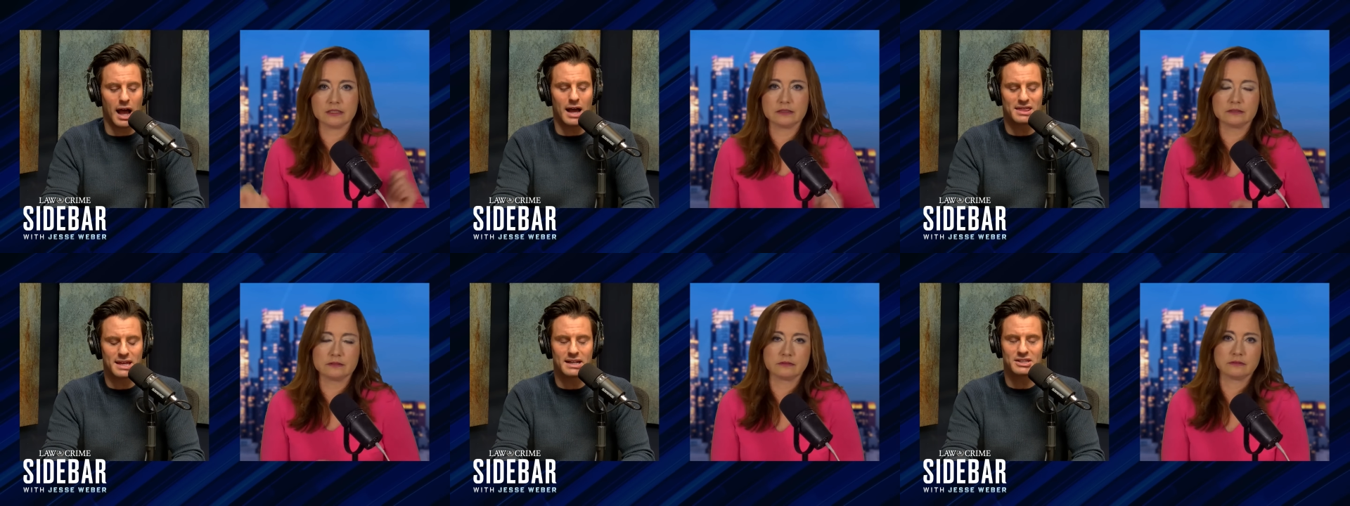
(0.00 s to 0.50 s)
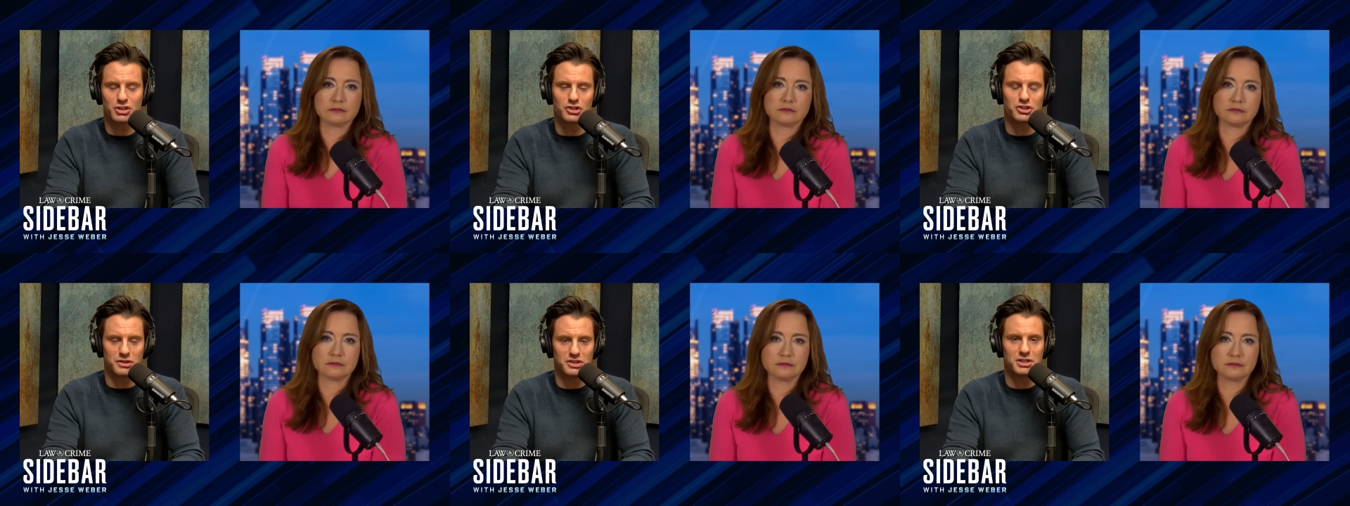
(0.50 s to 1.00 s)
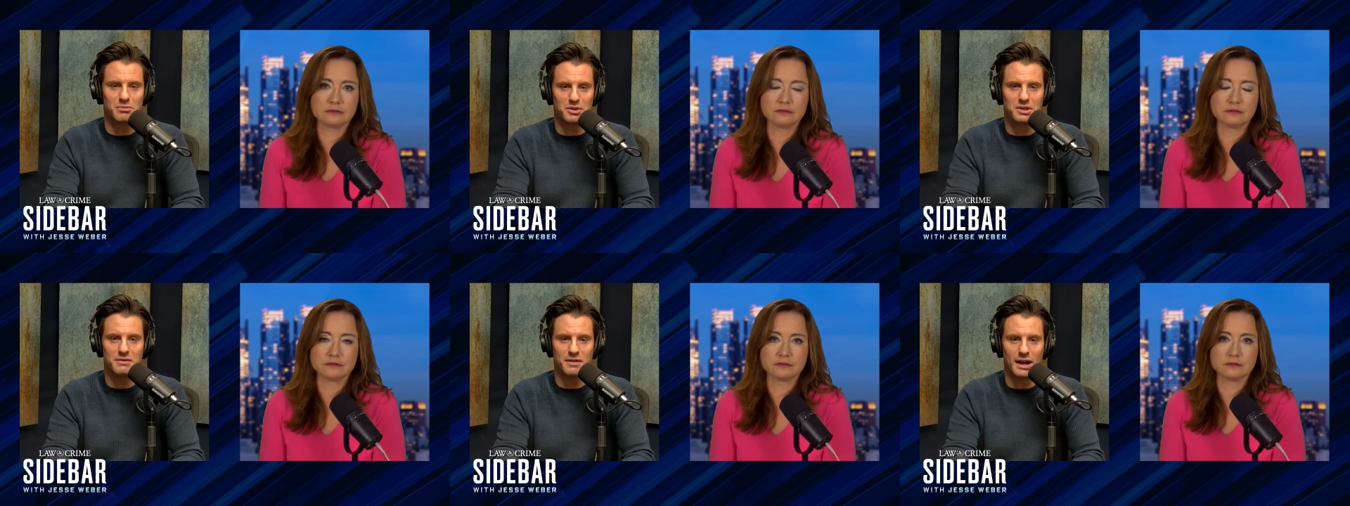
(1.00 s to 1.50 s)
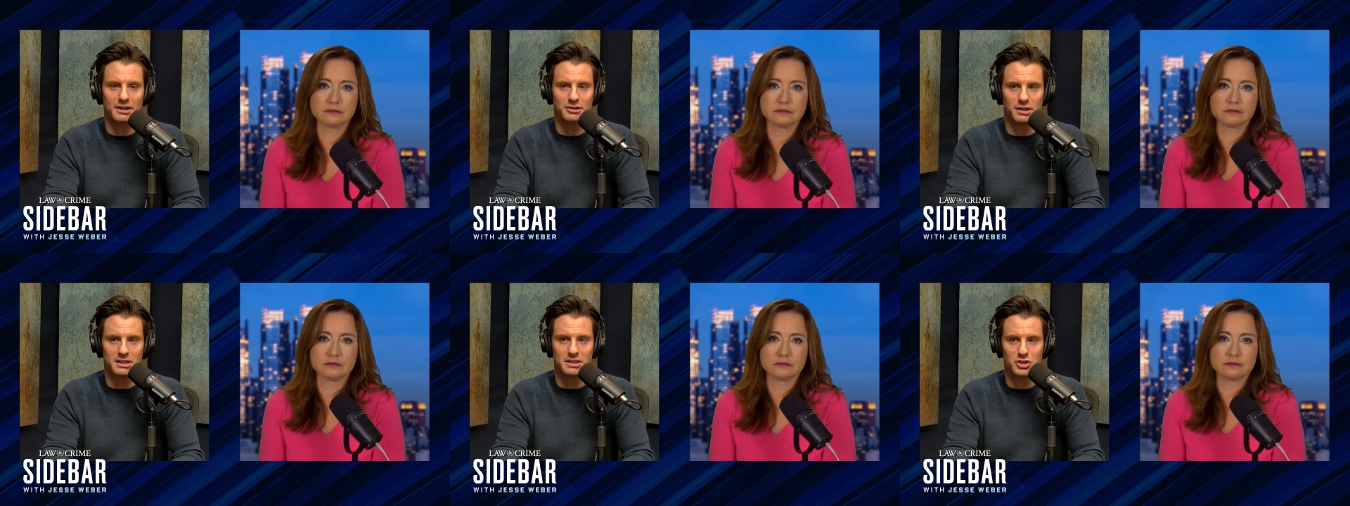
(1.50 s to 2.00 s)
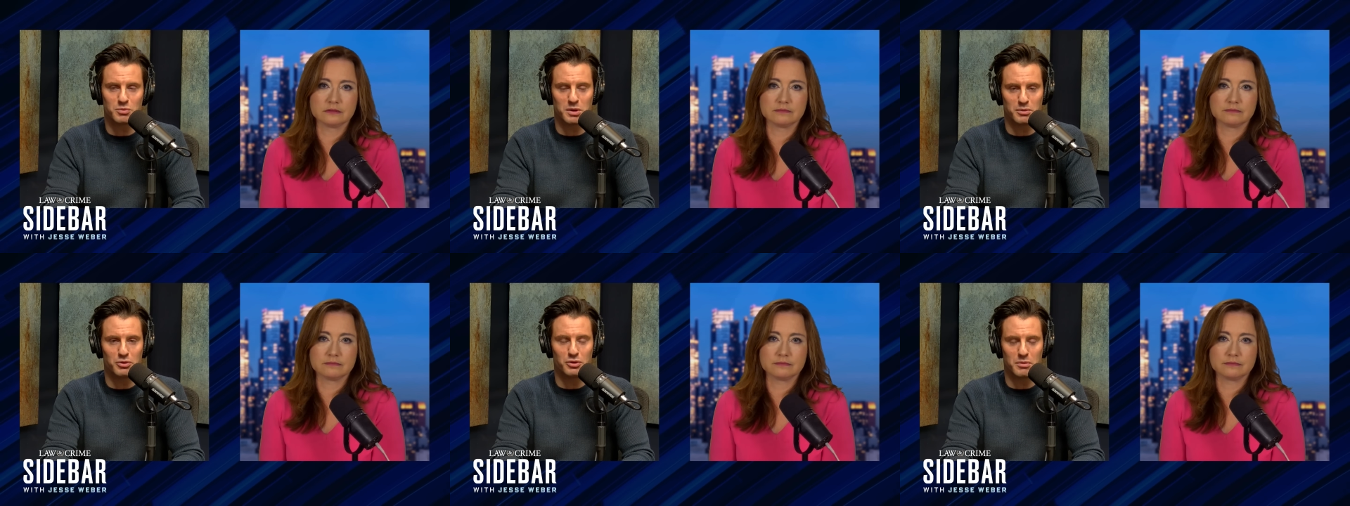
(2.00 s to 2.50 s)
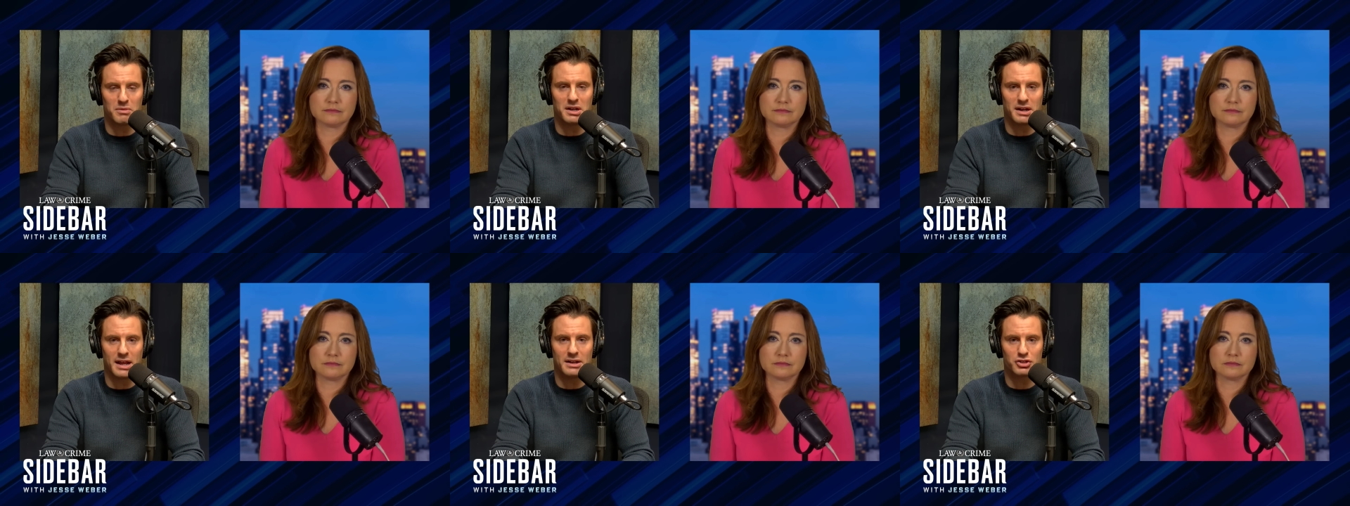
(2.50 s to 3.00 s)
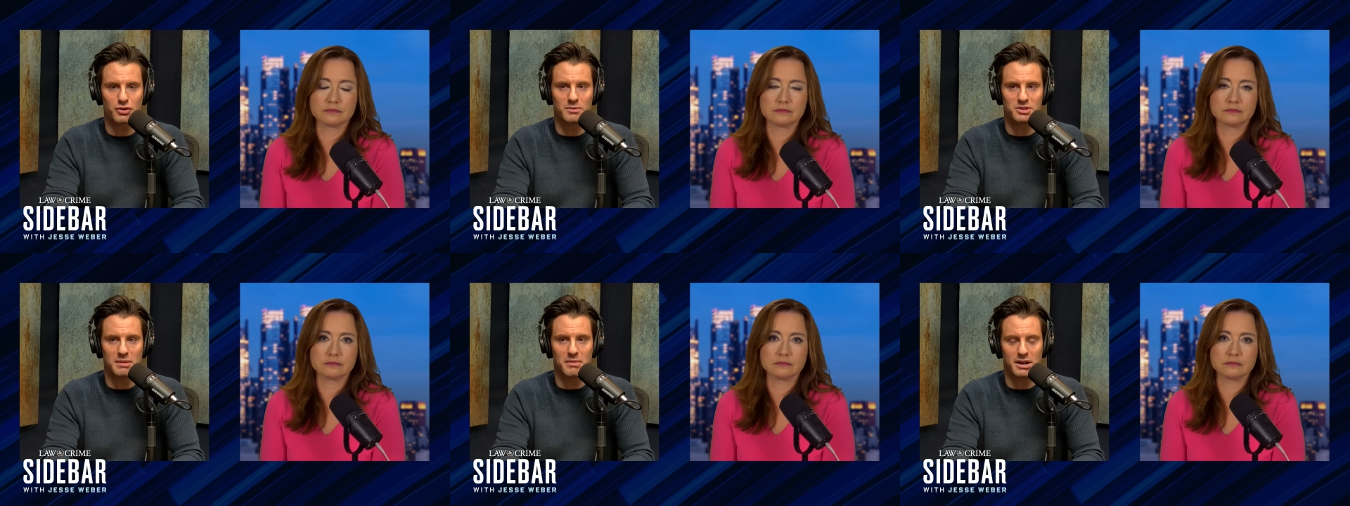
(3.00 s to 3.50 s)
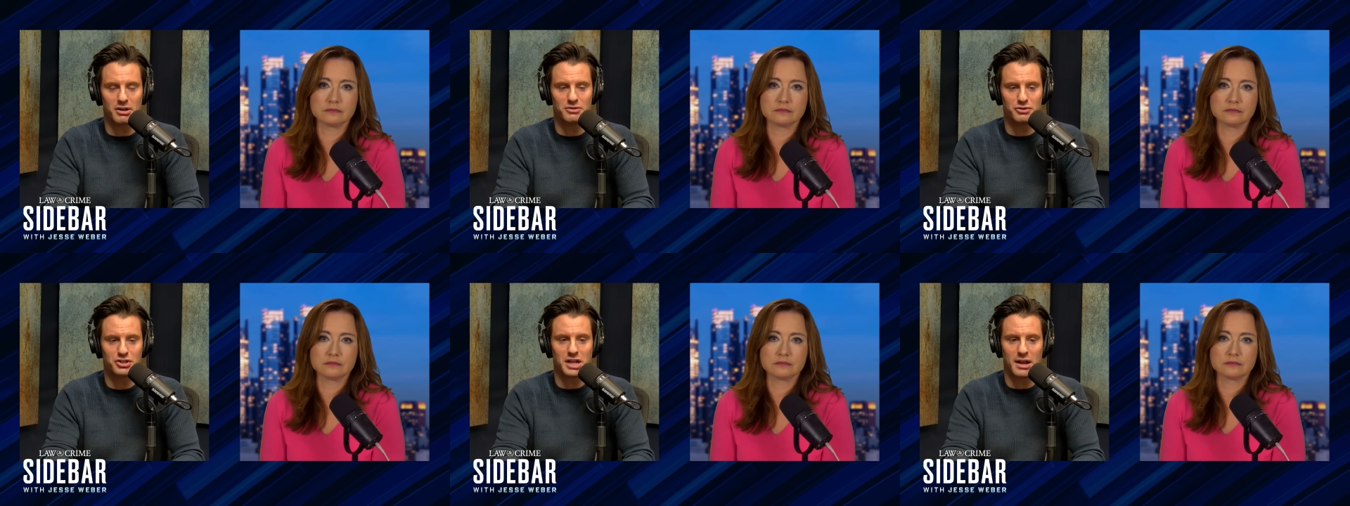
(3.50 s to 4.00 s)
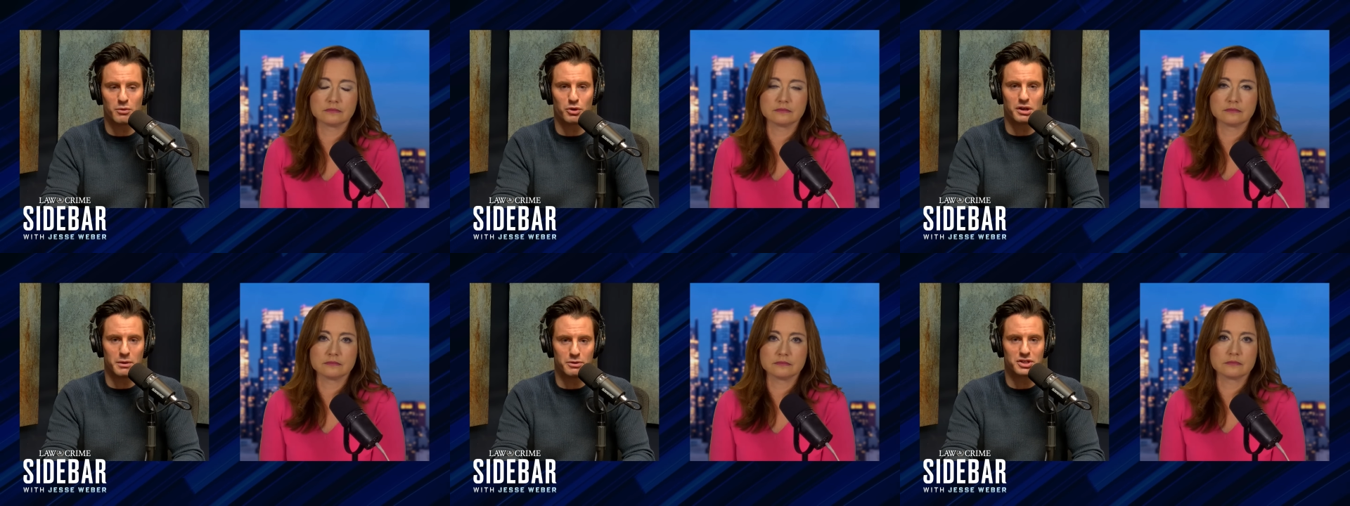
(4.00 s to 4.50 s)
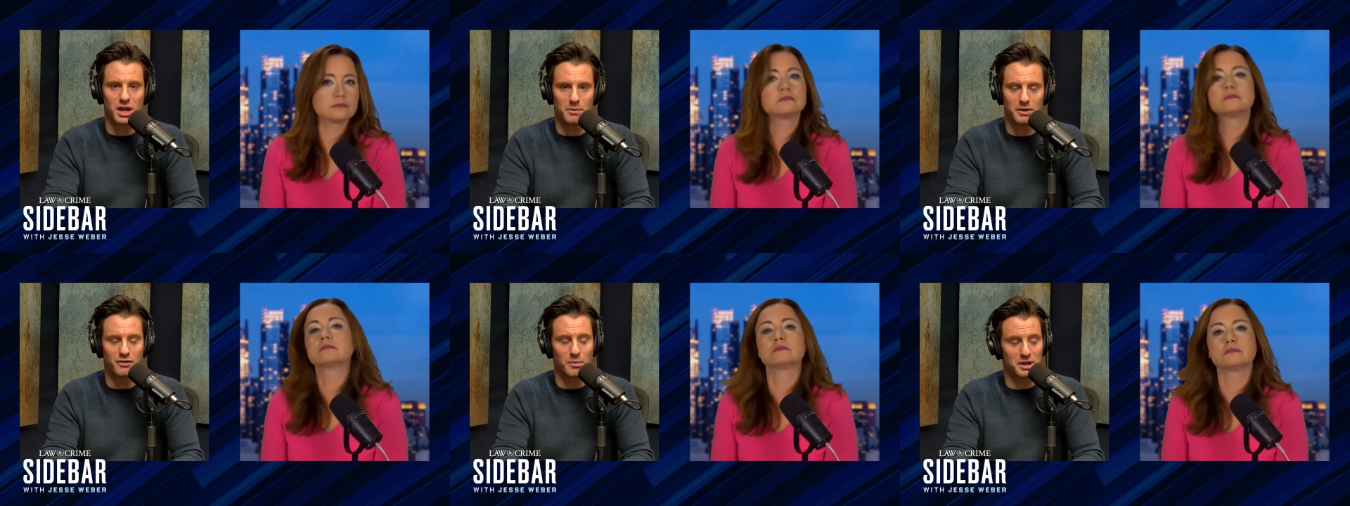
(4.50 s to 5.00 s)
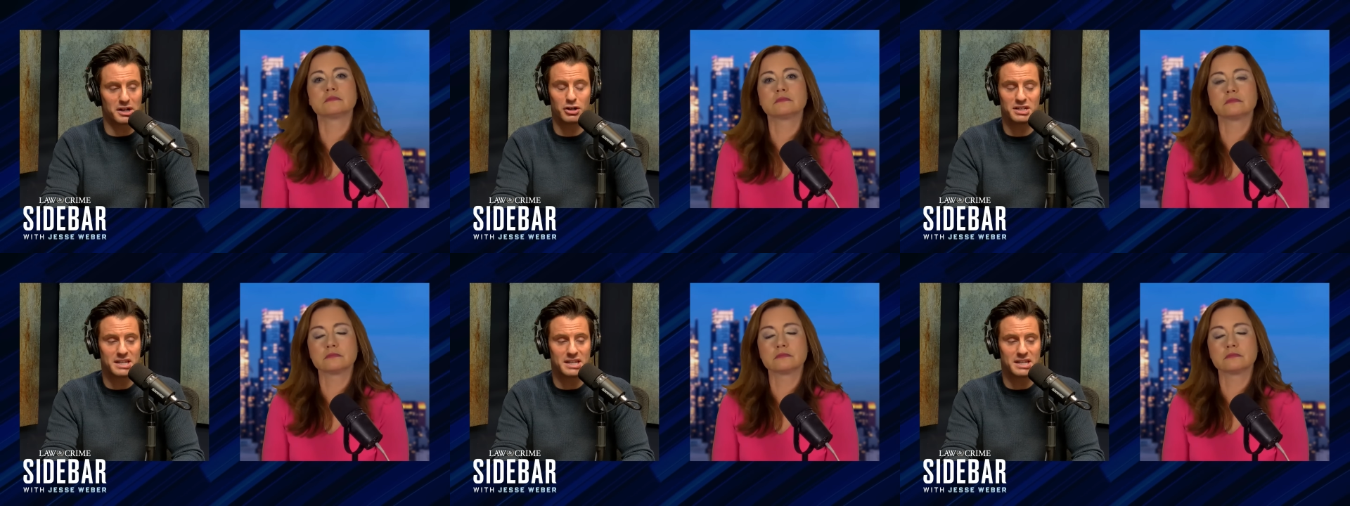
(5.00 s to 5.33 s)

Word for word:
Speaker 1: I think it's also the sympathy factor. Like these are people who committed heinous crimes. They might understand where he was coming from, but it could